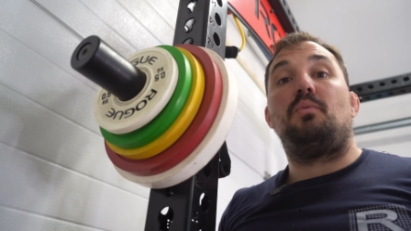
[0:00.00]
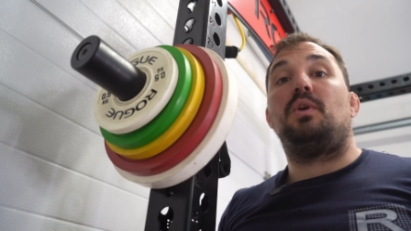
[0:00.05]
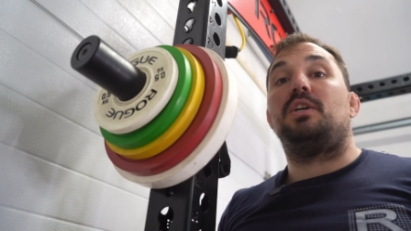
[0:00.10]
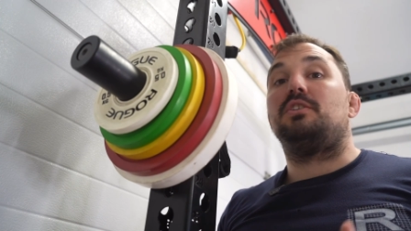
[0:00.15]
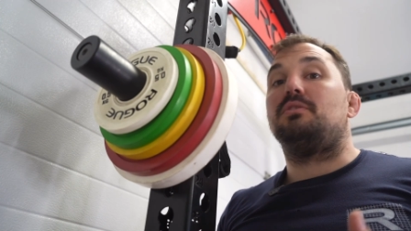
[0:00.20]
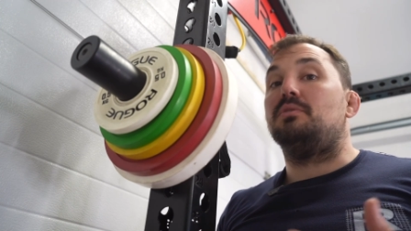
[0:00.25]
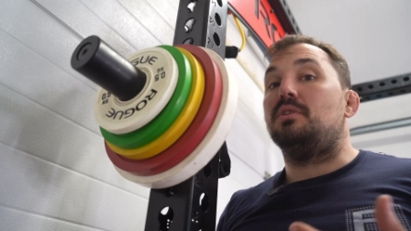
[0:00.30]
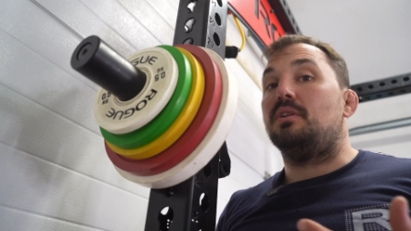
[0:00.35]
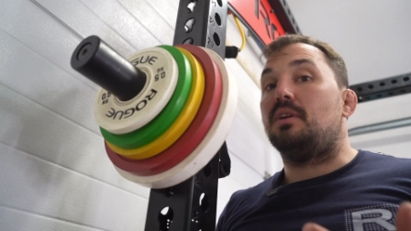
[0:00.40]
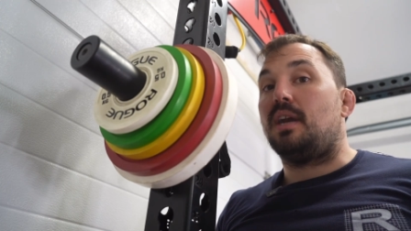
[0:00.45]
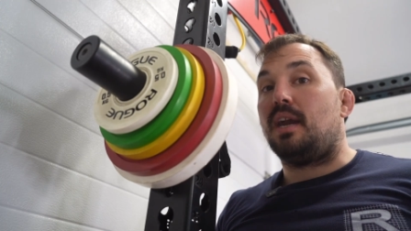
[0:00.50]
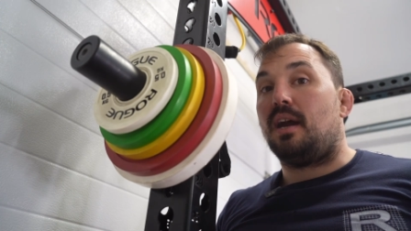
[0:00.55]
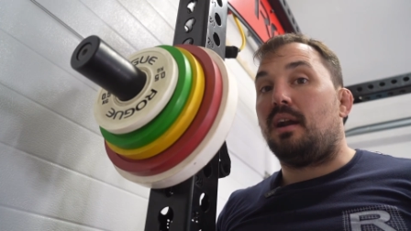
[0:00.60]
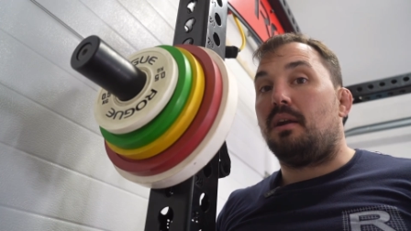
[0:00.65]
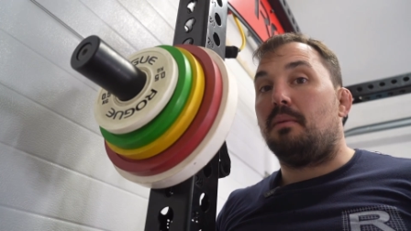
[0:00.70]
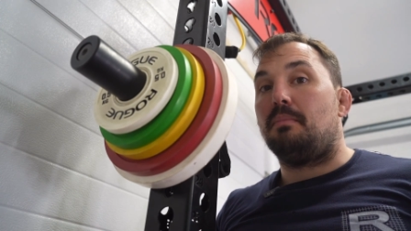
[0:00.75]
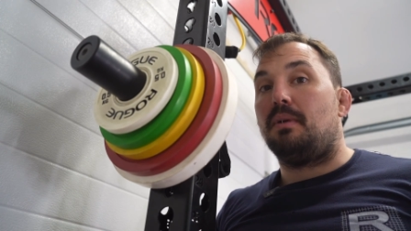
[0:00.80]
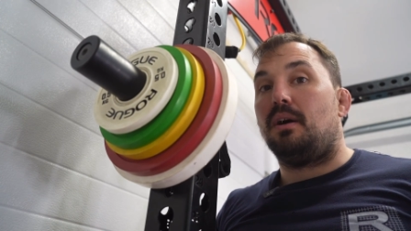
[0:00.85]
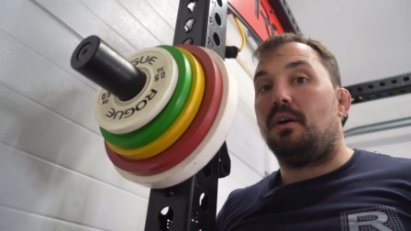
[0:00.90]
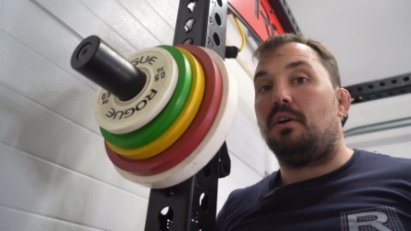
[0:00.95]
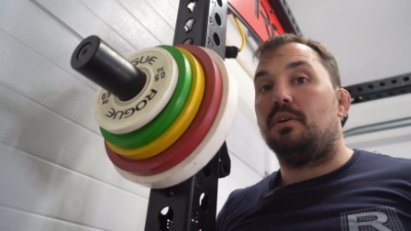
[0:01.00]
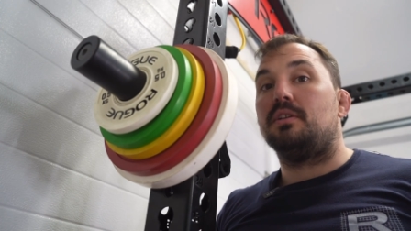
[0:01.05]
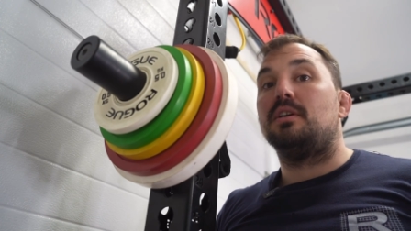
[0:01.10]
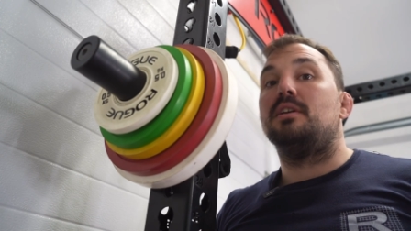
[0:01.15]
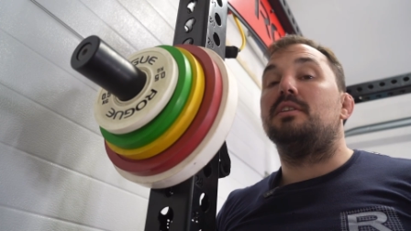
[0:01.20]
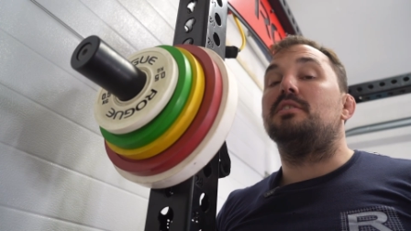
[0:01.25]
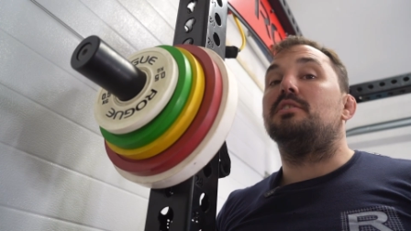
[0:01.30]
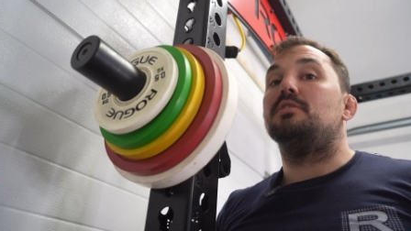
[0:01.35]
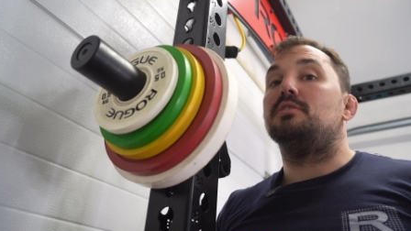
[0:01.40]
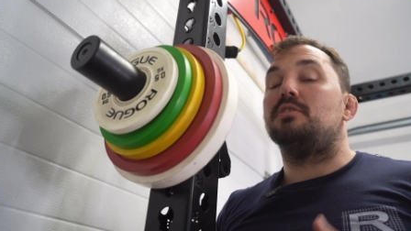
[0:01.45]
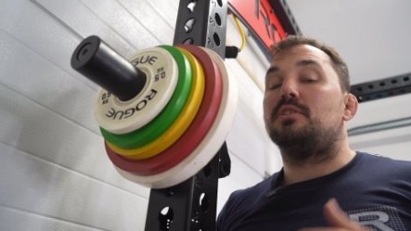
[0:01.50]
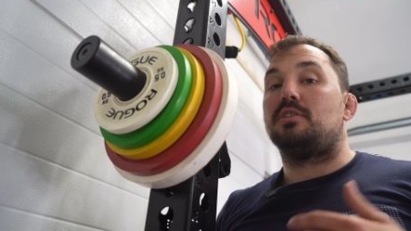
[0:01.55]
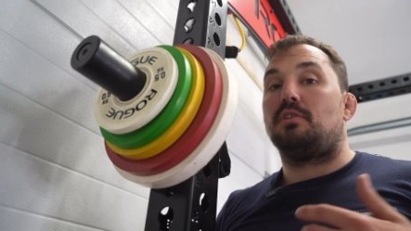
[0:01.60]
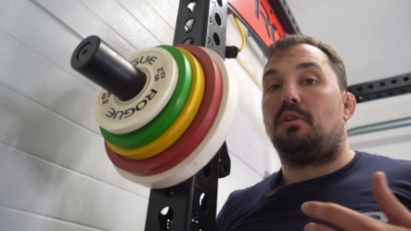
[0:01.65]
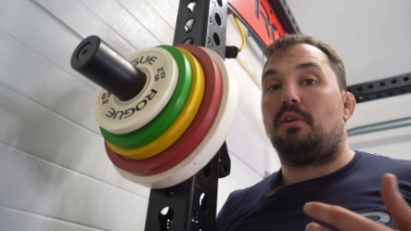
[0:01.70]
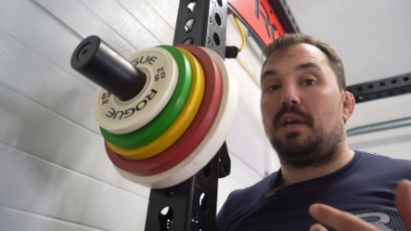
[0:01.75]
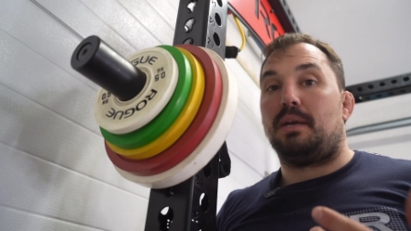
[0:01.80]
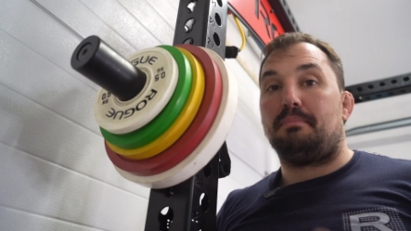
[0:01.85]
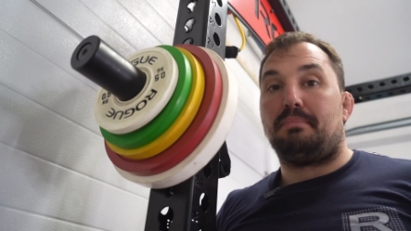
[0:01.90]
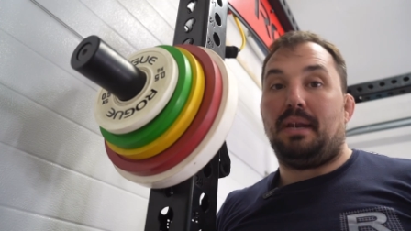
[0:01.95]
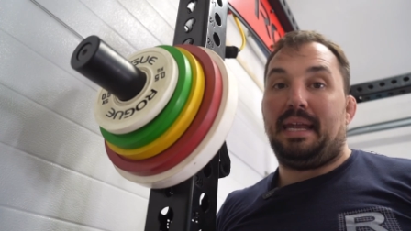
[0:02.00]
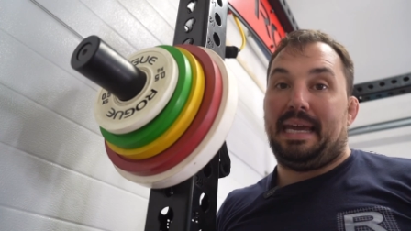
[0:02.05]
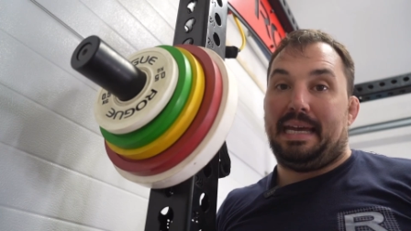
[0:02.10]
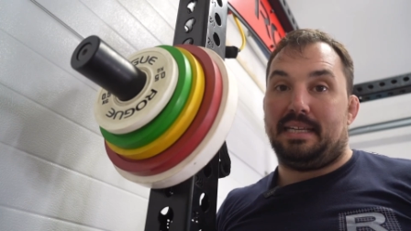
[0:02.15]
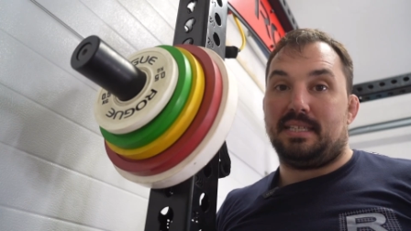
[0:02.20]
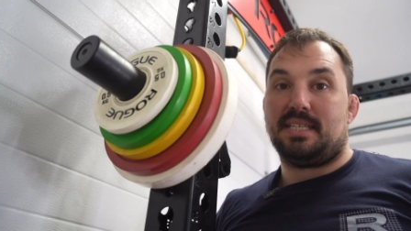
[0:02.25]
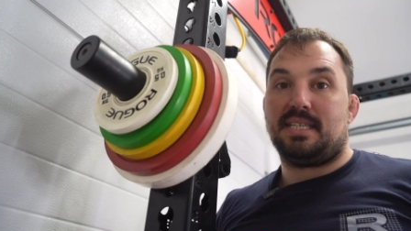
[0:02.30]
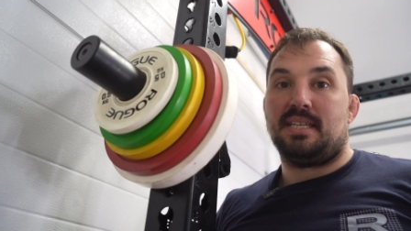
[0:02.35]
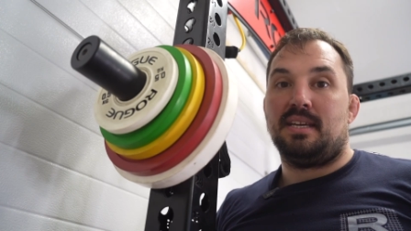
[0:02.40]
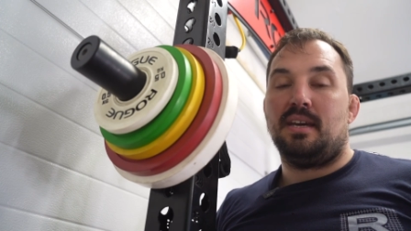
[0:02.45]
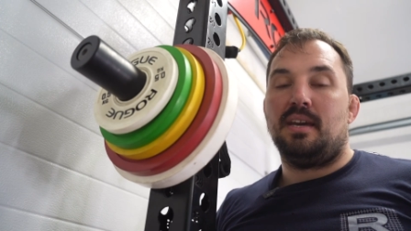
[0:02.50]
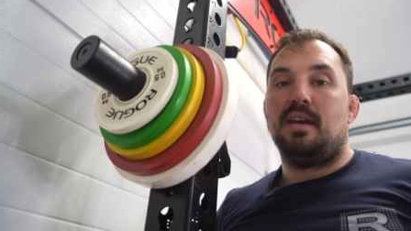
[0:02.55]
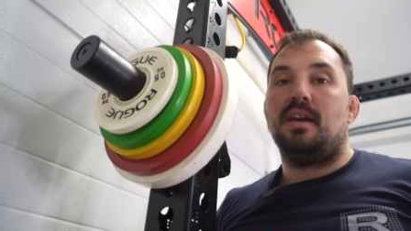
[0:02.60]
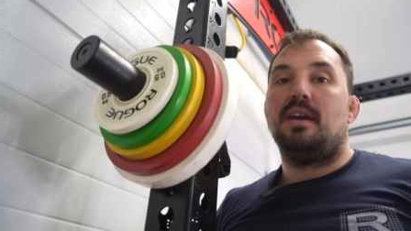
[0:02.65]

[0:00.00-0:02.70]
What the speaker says: what do you care about? Storing plates.